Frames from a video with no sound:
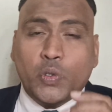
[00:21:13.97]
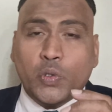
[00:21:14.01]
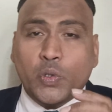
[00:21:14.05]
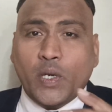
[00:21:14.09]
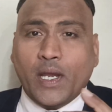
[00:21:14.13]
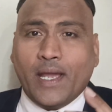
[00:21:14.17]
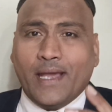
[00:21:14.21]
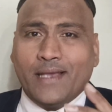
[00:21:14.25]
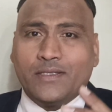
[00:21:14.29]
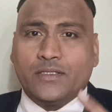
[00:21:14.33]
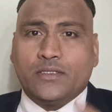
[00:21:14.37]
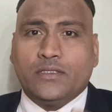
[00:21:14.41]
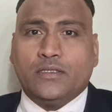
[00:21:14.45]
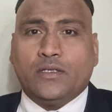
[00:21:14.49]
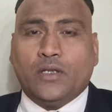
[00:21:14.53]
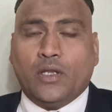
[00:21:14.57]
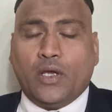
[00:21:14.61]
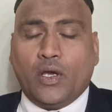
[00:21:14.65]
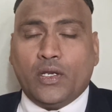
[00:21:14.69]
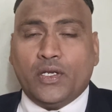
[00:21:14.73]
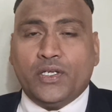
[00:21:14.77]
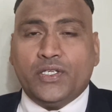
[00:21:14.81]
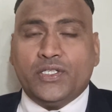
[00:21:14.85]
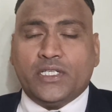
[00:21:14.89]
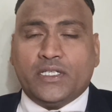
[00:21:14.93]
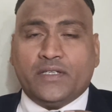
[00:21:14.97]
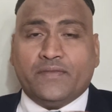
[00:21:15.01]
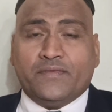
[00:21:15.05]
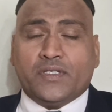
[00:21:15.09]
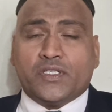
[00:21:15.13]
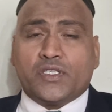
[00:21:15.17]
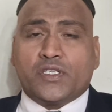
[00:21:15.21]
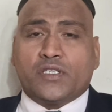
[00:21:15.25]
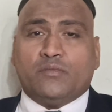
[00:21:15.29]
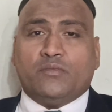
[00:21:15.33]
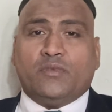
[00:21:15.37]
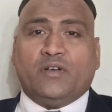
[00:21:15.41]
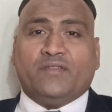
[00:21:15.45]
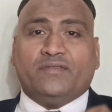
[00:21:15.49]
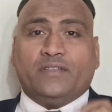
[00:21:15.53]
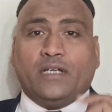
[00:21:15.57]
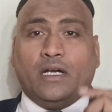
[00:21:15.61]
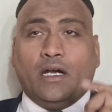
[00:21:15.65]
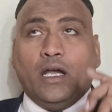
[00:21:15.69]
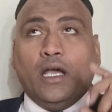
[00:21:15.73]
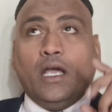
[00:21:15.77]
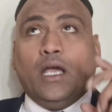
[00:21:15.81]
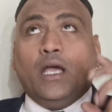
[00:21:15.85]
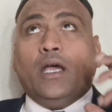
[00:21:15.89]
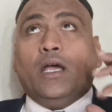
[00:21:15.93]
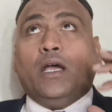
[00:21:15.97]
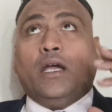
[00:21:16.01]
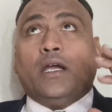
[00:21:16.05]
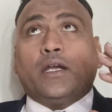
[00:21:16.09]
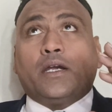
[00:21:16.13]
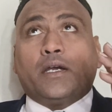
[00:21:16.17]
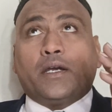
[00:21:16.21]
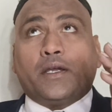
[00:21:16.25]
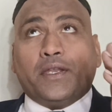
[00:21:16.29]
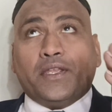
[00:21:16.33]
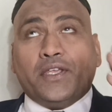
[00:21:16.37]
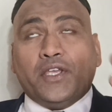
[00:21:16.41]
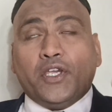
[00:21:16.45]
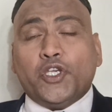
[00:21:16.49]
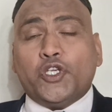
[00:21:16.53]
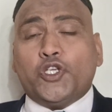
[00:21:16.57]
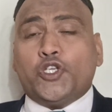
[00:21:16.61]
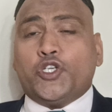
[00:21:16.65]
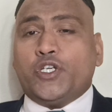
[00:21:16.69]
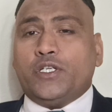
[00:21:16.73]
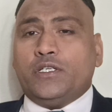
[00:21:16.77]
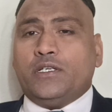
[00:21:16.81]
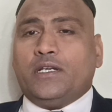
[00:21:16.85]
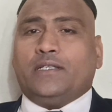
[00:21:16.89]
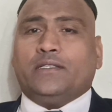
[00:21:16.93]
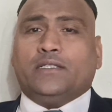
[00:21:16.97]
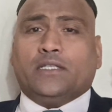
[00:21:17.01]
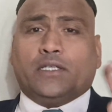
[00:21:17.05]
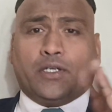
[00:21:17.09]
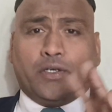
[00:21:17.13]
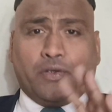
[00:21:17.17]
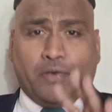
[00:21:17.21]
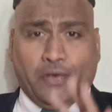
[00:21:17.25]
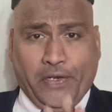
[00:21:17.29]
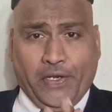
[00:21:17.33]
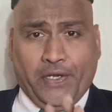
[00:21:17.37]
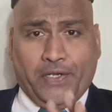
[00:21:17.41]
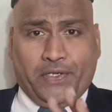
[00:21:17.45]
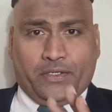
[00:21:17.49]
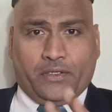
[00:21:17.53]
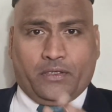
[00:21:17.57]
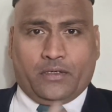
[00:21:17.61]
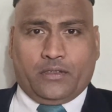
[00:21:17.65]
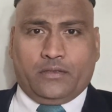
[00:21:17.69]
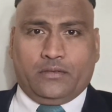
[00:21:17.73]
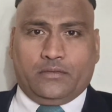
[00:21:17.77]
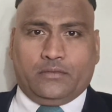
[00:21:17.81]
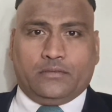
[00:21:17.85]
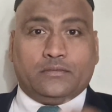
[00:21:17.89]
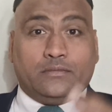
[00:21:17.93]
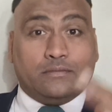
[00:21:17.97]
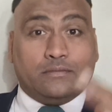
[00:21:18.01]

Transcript: Who has the knowledge and wisdom of the creation and the creator,